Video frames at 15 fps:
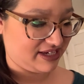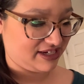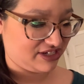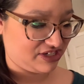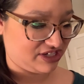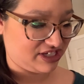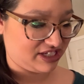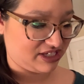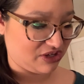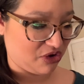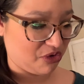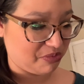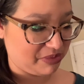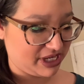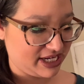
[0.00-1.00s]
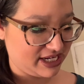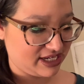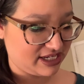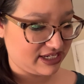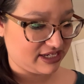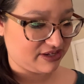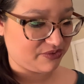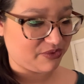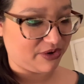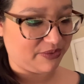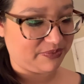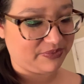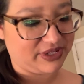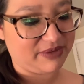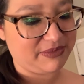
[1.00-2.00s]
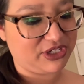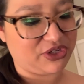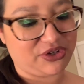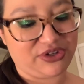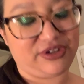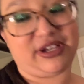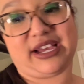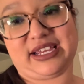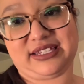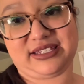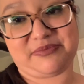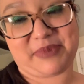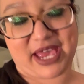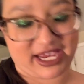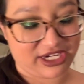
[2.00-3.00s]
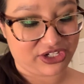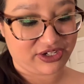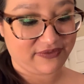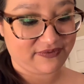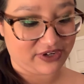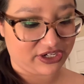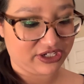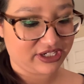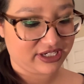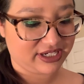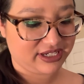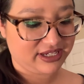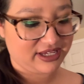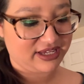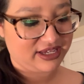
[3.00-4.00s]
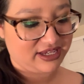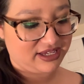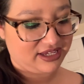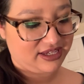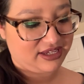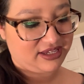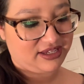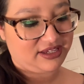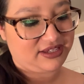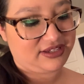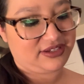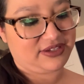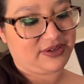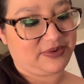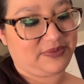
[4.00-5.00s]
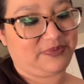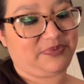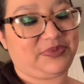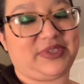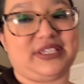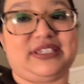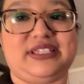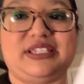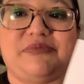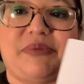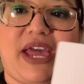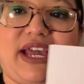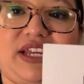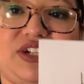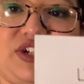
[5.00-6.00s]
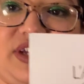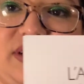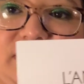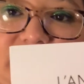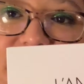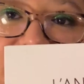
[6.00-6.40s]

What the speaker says: Just open it. Well, let me show you guys the packaging first. So this is the packaging.